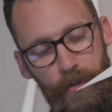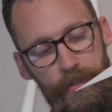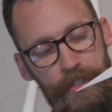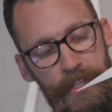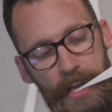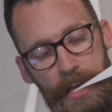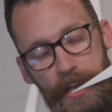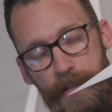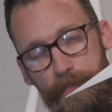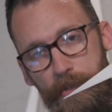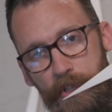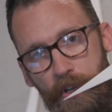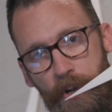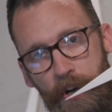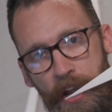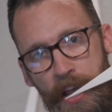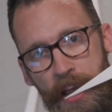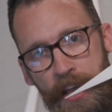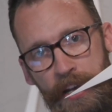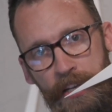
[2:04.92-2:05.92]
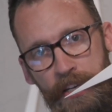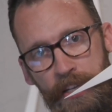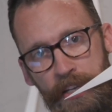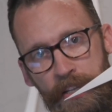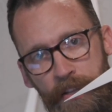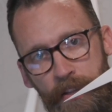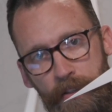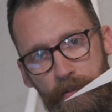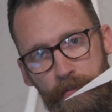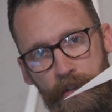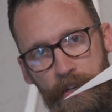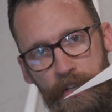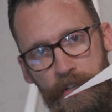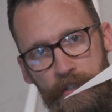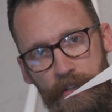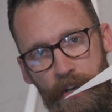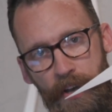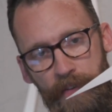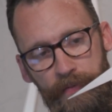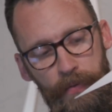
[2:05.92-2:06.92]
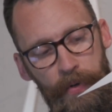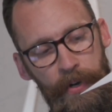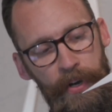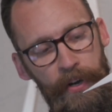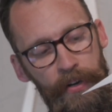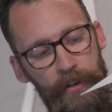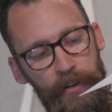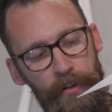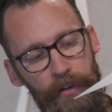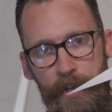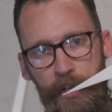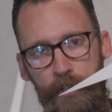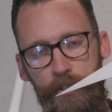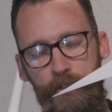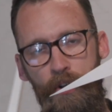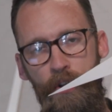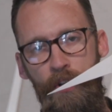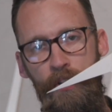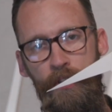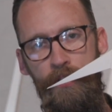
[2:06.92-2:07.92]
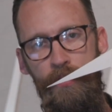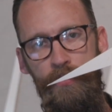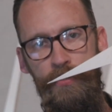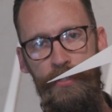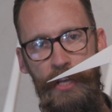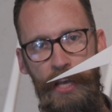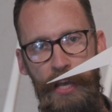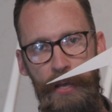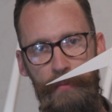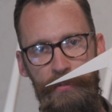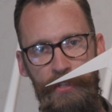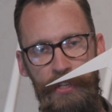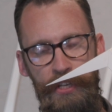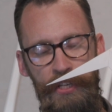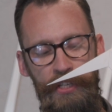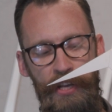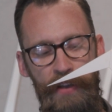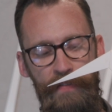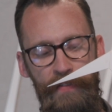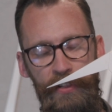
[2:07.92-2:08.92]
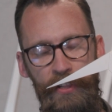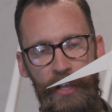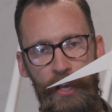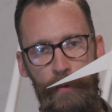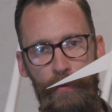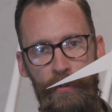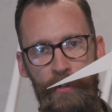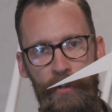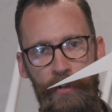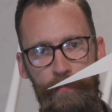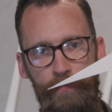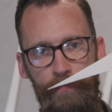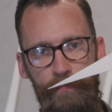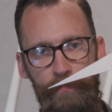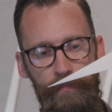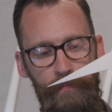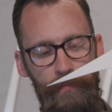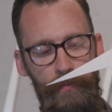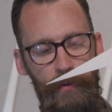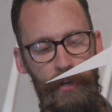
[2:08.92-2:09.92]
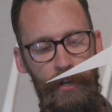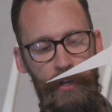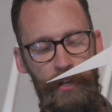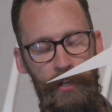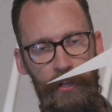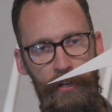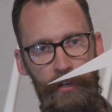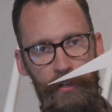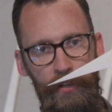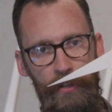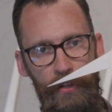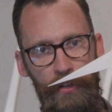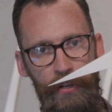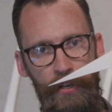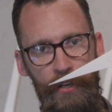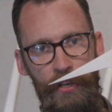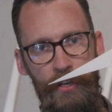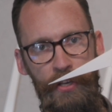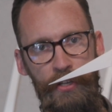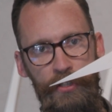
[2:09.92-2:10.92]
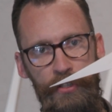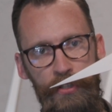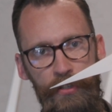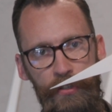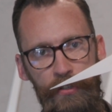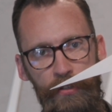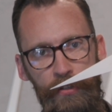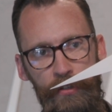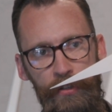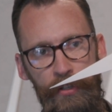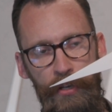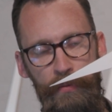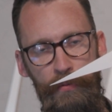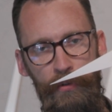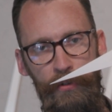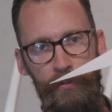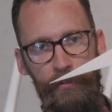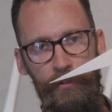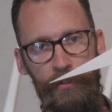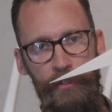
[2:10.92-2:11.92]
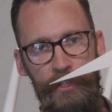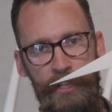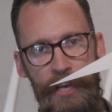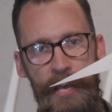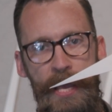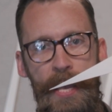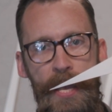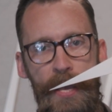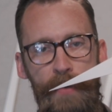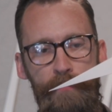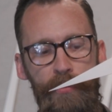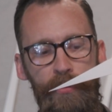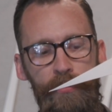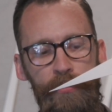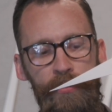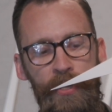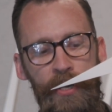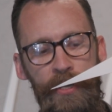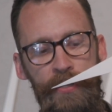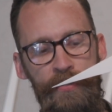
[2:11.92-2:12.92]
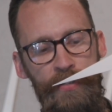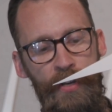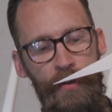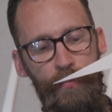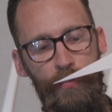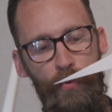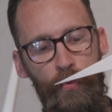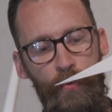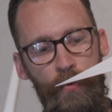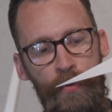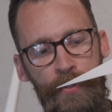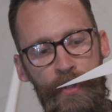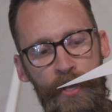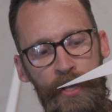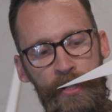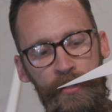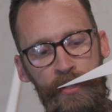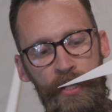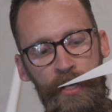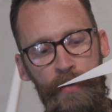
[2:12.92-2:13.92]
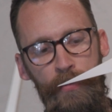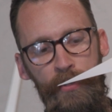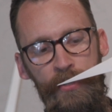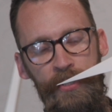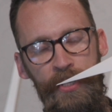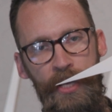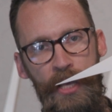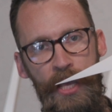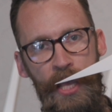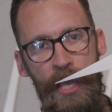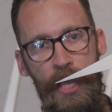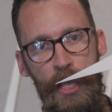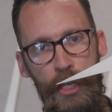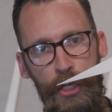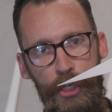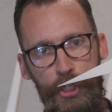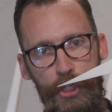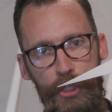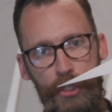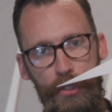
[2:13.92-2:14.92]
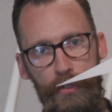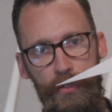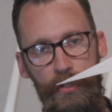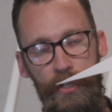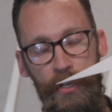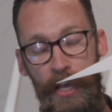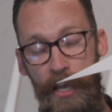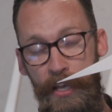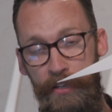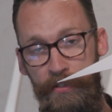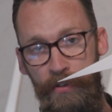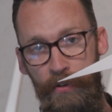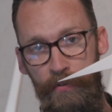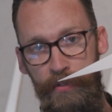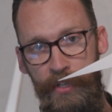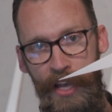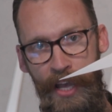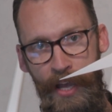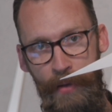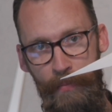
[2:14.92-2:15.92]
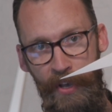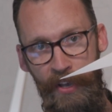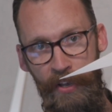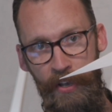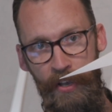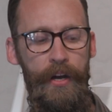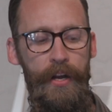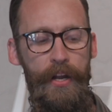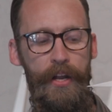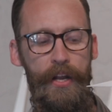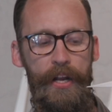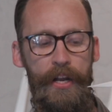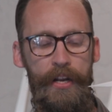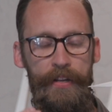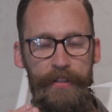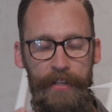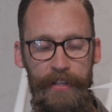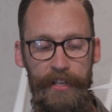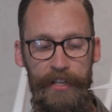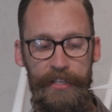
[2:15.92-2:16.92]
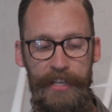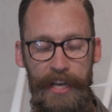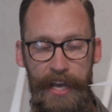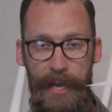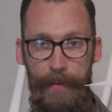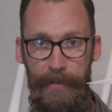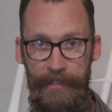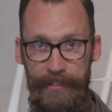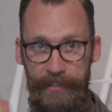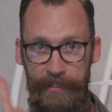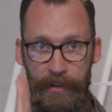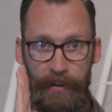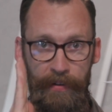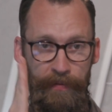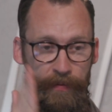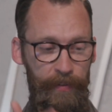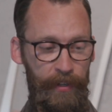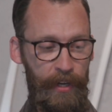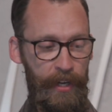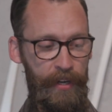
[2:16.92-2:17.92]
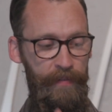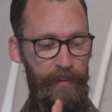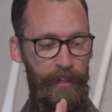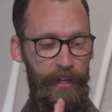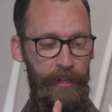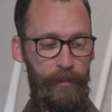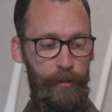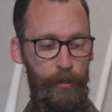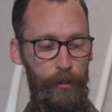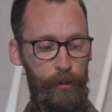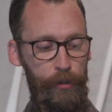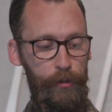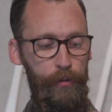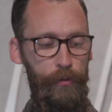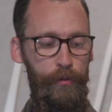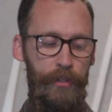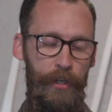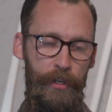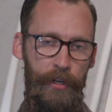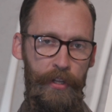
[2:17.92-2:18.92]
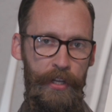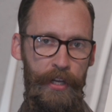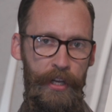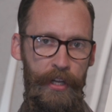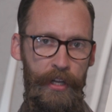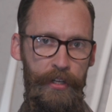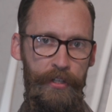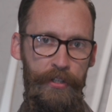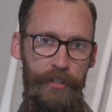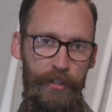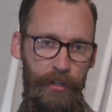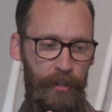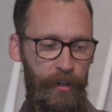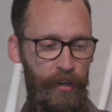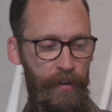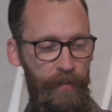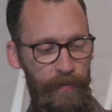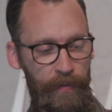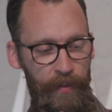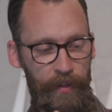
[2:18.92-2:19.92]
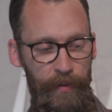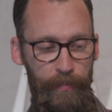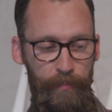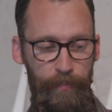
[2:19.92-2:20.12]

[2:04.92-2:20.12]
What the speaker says: Those tabs are added in the 3D software. Make sure all of those tabs, they each have a label on them, and each labeled tab lines up with a labeled edge that has no tab. And then the tab itself kind of like glues onto the edge of